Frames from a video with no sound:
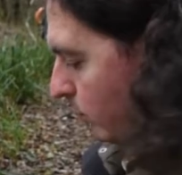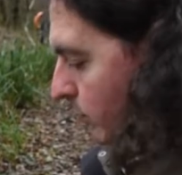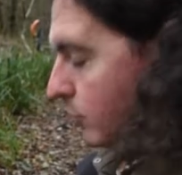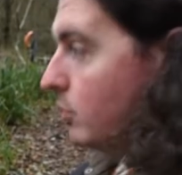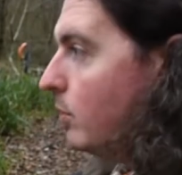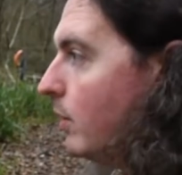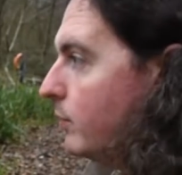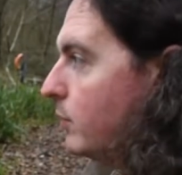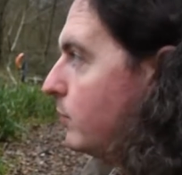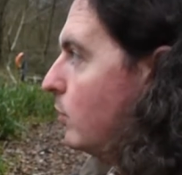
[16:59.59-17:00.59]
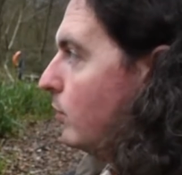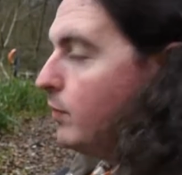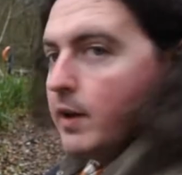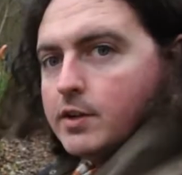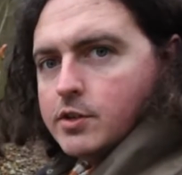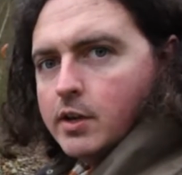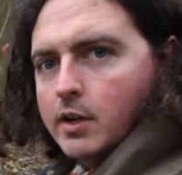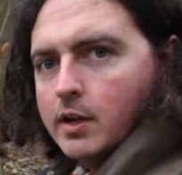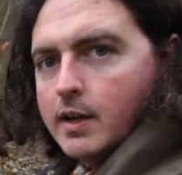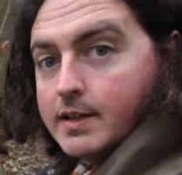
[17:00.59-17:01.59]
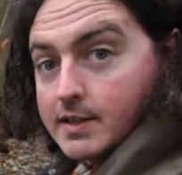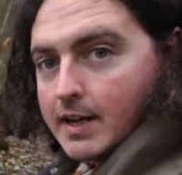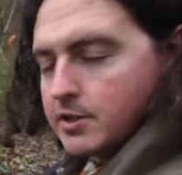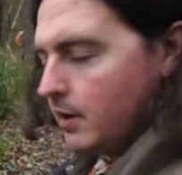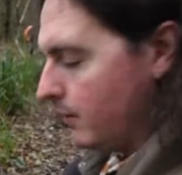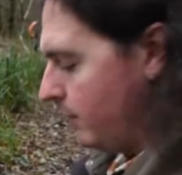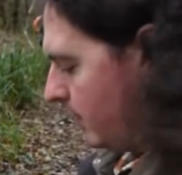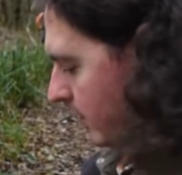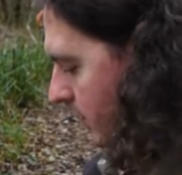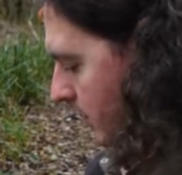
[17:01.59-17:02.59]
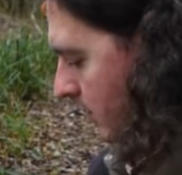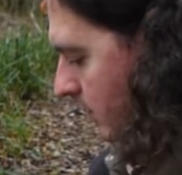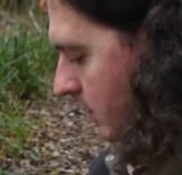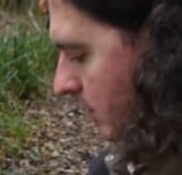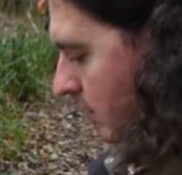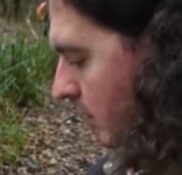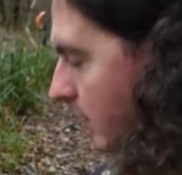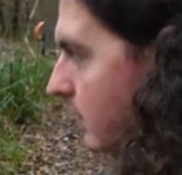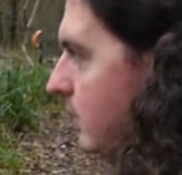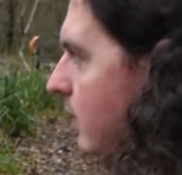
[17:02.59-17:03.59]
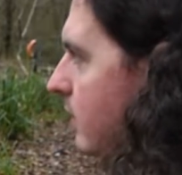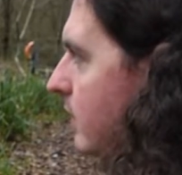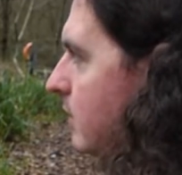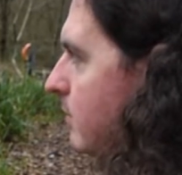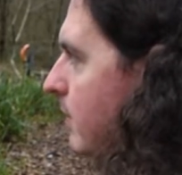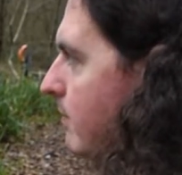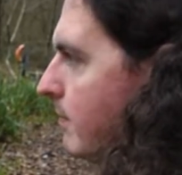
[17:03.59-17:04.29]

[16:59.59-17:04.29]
you want to do after you've caught fish is catch another fish. You don't need to be